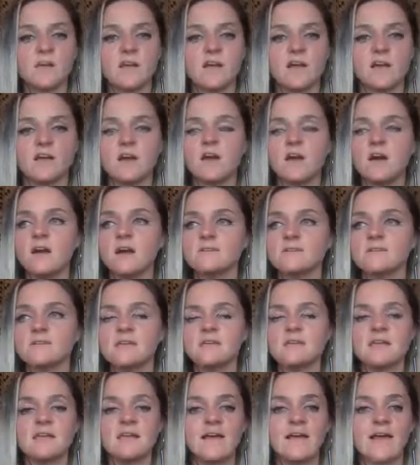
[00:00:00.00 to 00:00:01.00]
I can't
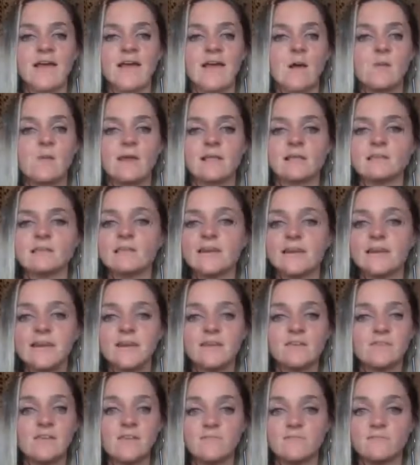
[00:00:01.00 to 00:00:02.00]
tell you how
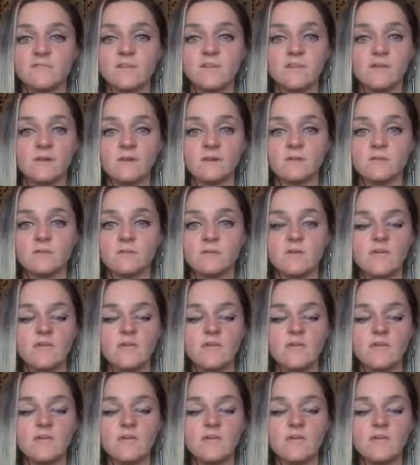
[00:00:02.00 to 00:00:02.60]
alive I feel.